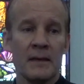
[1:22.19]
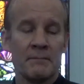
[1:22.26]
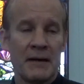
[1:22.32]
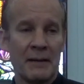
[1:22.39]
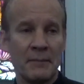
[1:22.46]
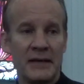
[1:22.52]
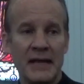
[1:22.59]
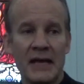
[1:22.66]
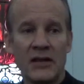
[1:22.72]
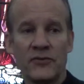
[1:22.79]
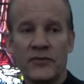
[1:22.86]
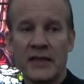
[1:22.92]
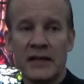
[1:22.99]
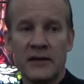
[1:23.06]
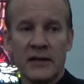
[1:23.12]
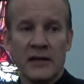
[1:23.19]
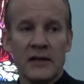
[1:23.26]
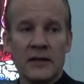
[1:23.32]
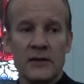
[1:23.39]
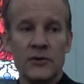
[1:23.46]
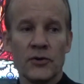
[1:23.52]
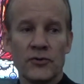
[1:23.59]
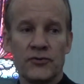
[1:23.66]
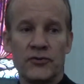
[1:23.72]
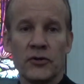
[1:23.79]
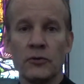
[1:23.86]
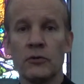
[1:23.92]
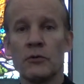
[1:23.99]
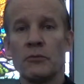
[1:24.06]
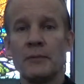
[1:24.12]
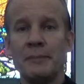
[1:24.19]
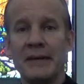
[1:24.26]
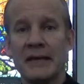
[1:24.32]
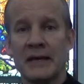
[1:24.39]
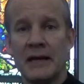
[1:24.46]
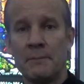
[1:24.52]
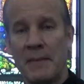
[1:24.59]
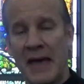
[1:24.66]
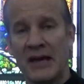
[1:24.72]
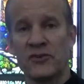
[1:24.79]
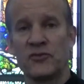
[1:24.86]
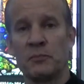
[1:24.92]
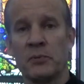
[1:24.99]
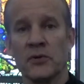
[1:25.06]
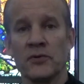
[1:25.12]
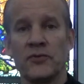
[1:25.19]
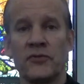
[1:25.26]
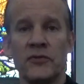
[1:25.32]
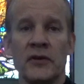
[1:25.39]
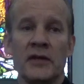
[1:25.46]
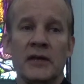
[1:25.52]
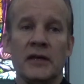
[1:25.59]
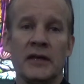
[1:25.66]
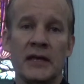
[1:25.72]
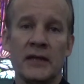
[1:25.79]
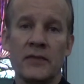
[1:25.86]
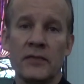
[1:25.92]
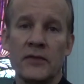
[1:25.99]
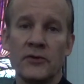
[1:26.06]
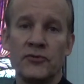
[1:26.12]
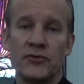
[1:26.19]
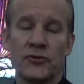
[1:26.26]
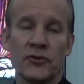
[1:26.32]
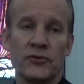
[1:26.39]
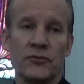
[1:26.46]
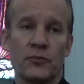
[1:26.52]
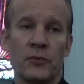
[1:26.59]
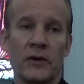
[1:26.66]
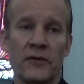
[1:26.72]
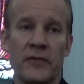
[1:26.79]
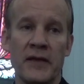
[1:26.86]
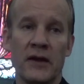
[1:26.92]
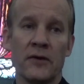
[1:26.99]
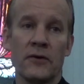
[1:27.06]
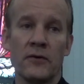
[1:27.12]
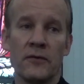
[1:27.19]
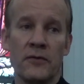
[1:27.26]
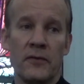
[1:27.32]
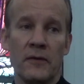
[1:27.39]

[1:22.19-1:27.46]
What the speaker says: Mom and Dad, is that your children would become experts in the church where their